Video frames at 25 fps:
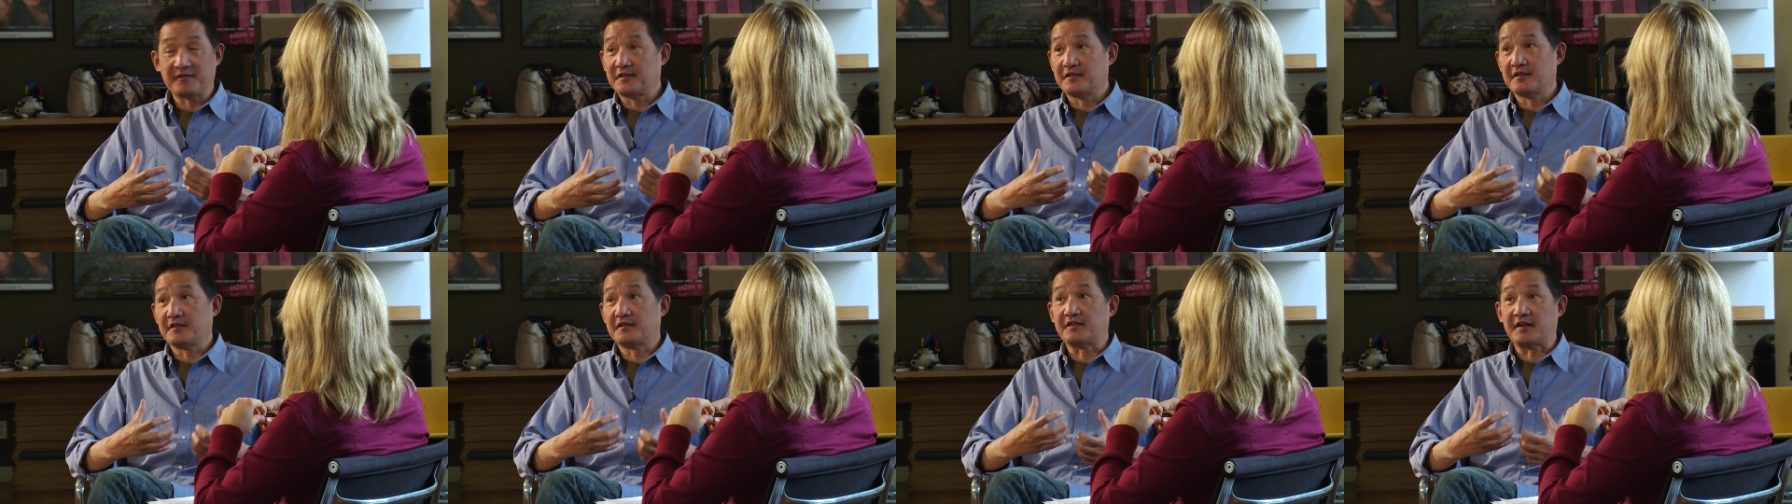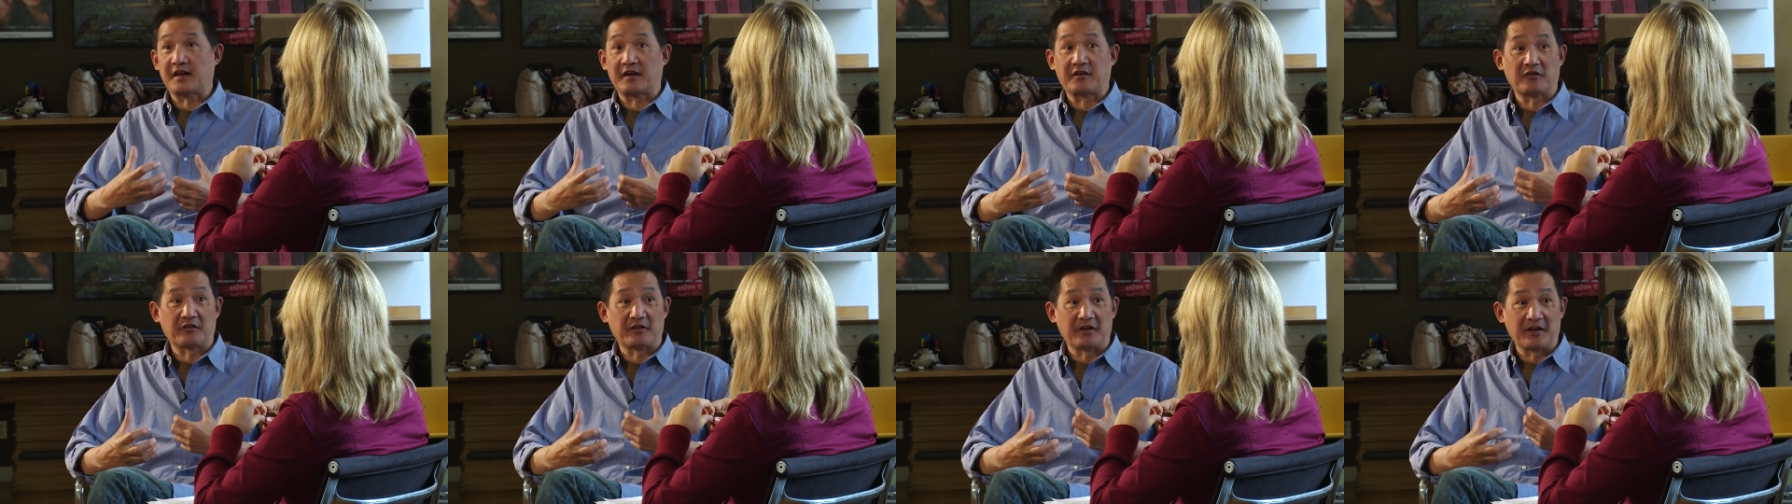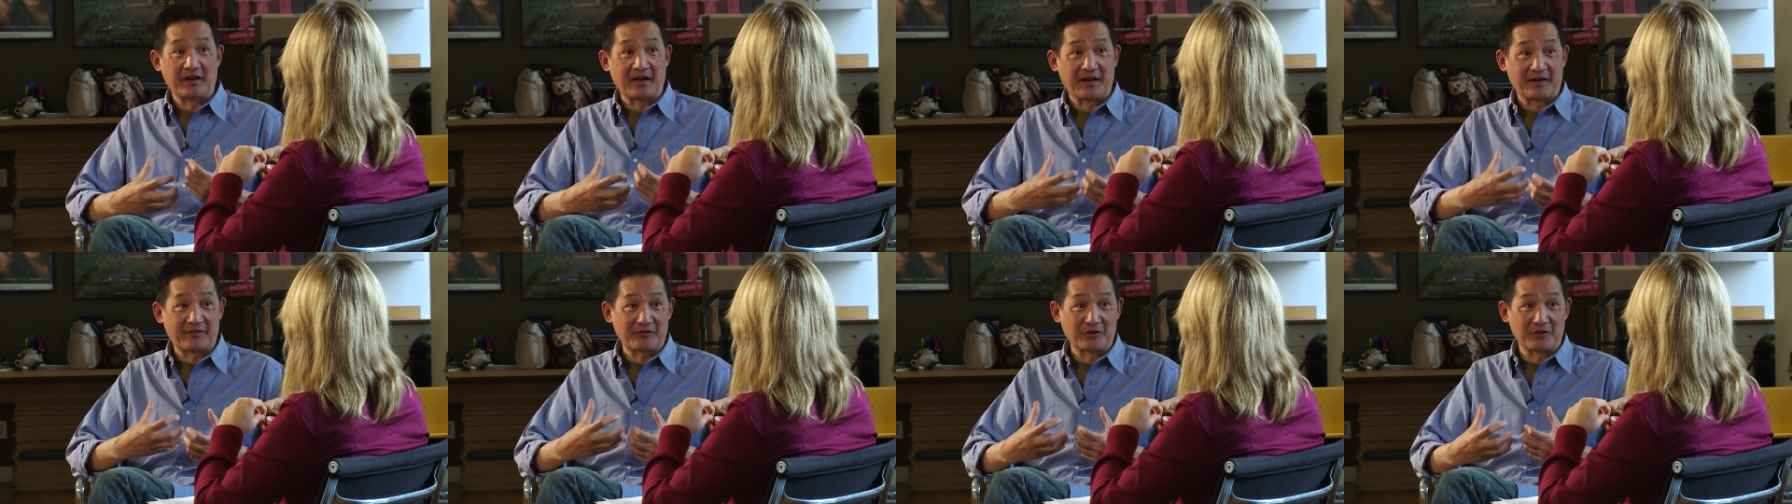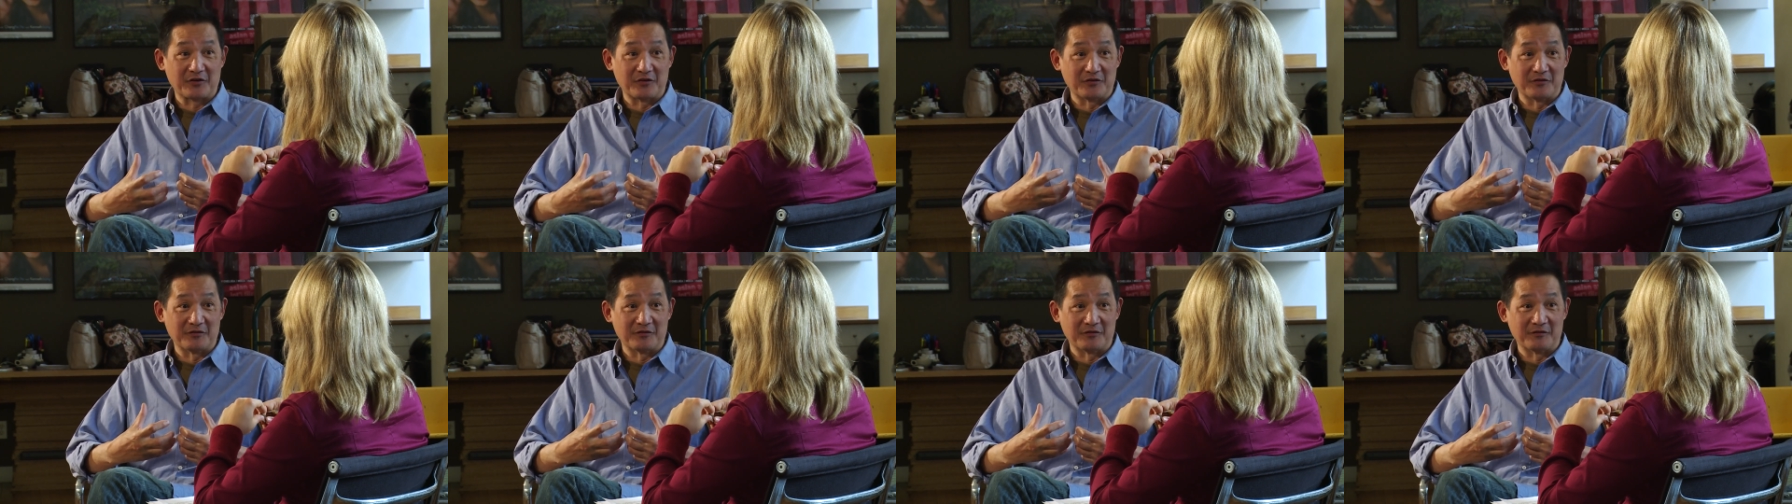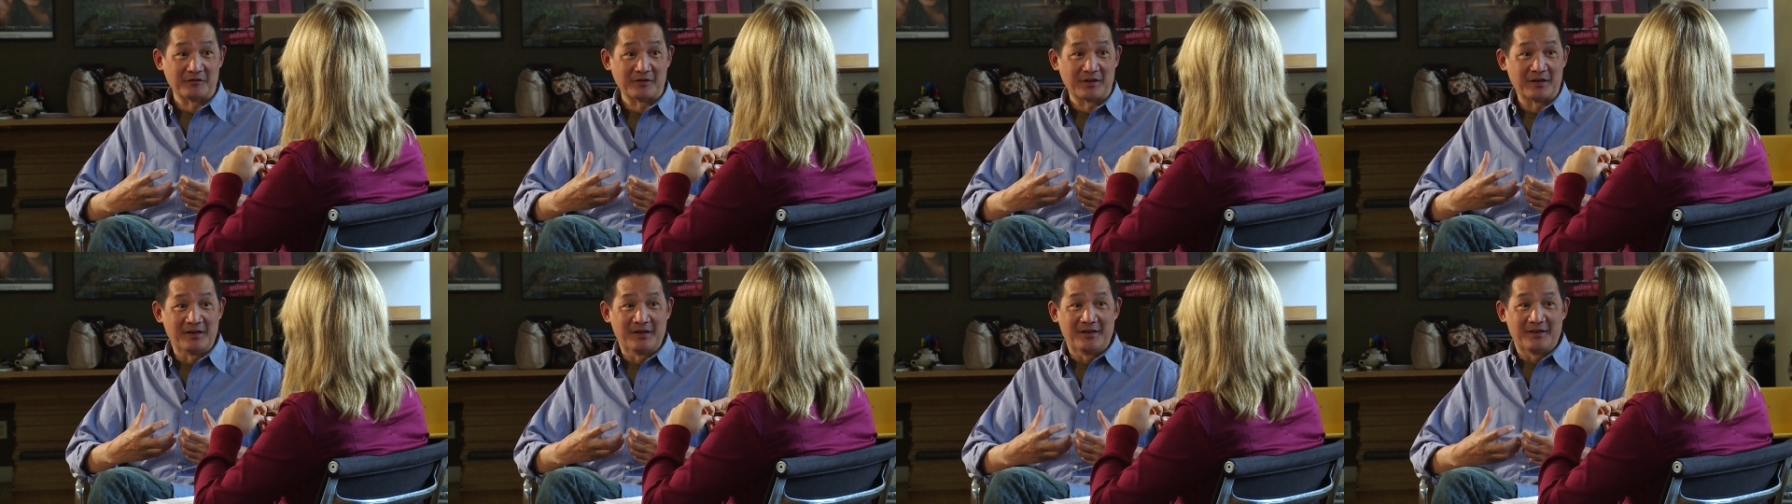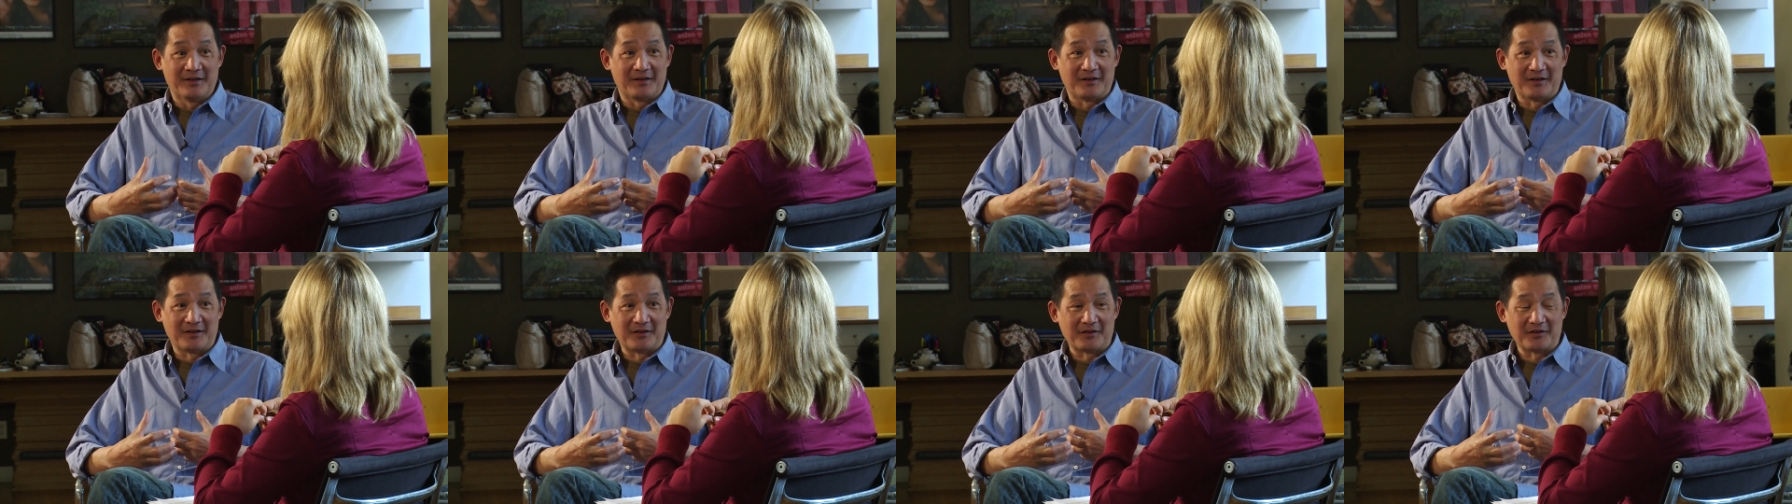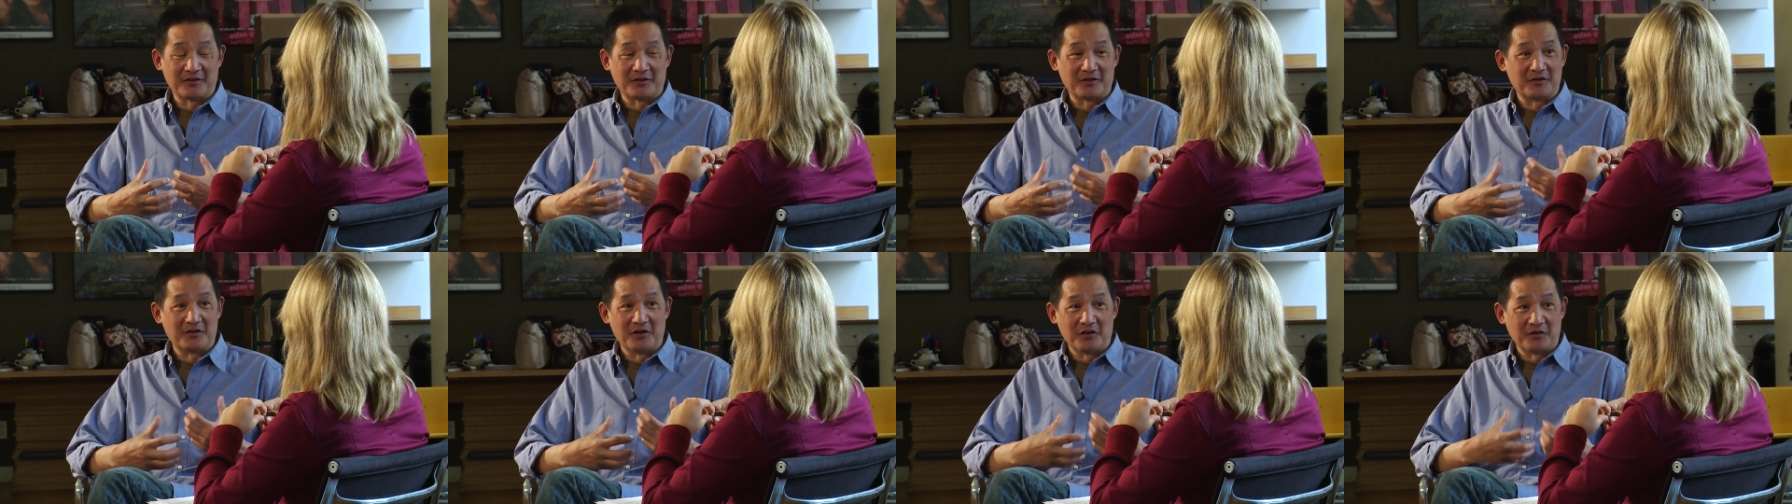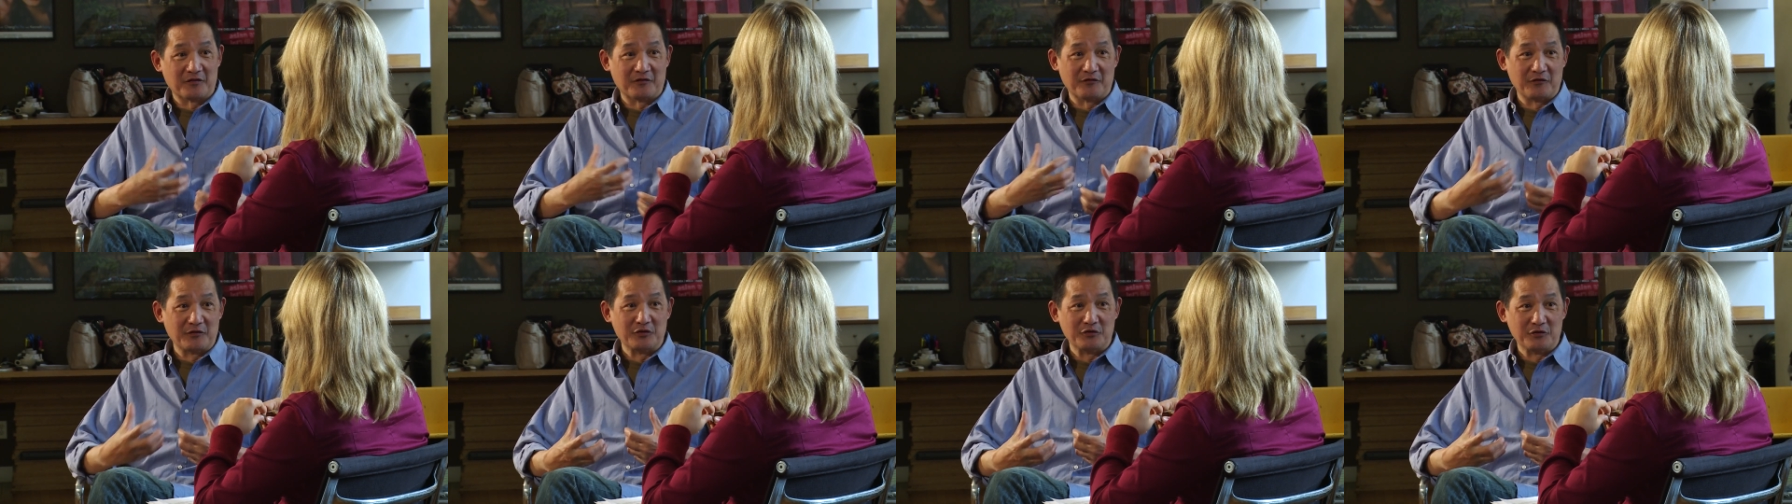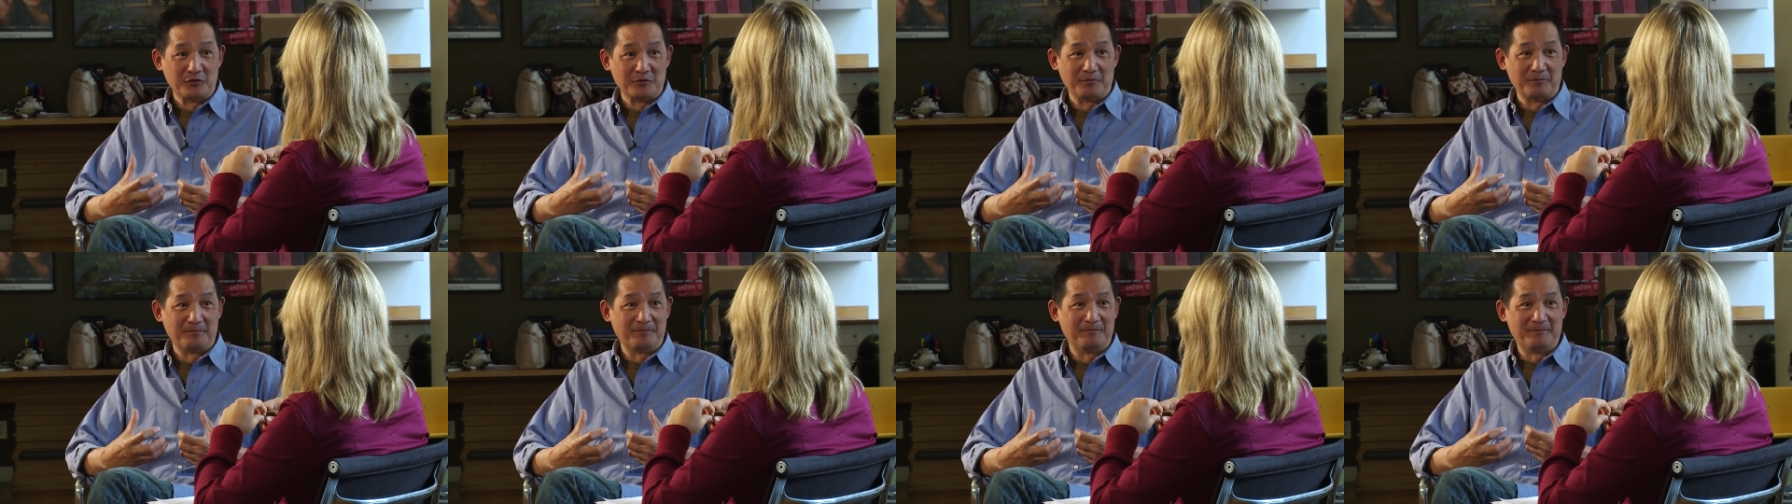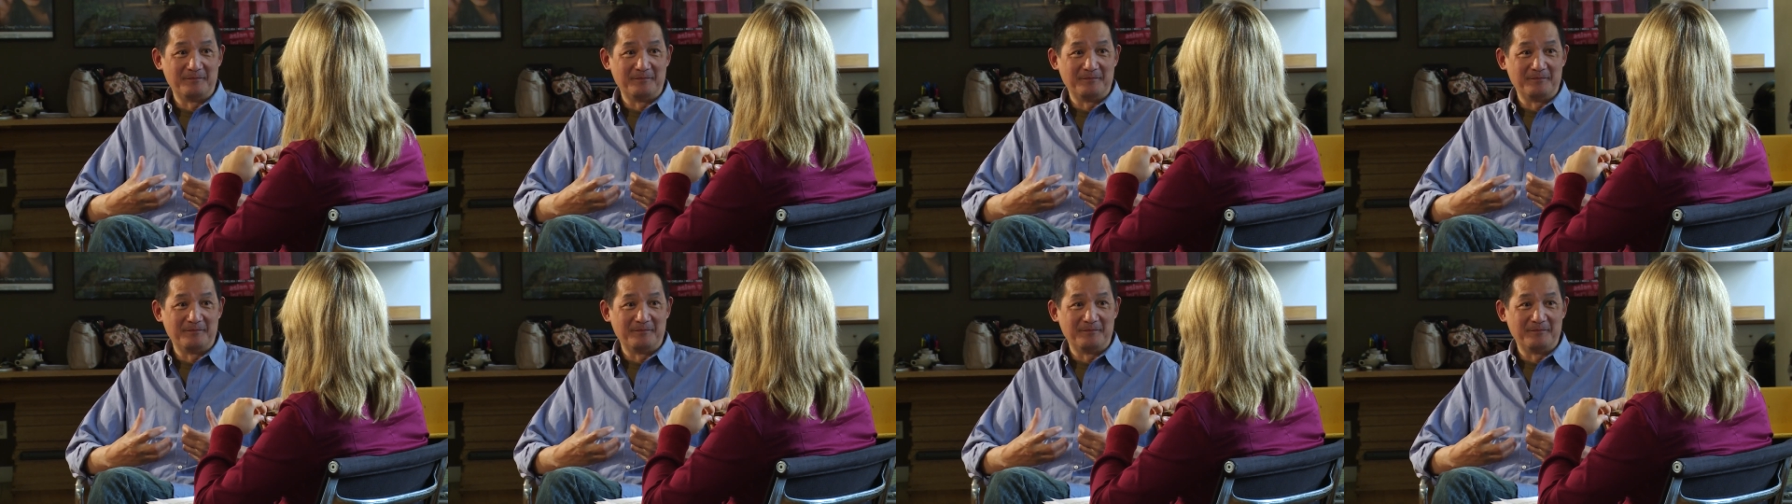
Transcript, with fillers: Saturday Afternoon, um, Kung Fu